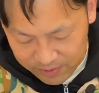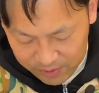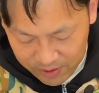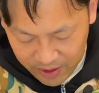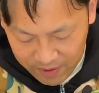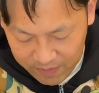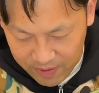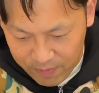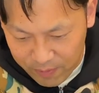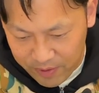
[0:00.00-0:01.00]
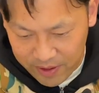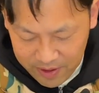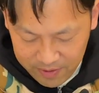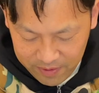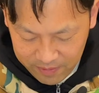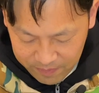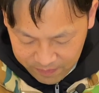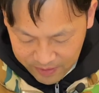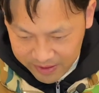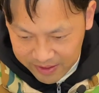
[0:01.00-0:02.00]
Try to have everything kind of
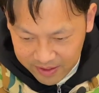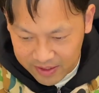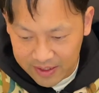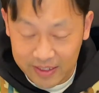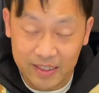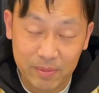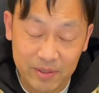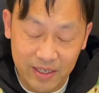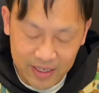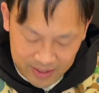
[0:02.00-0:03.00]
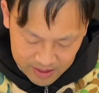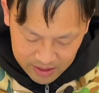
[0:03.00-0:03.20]
facing the same side.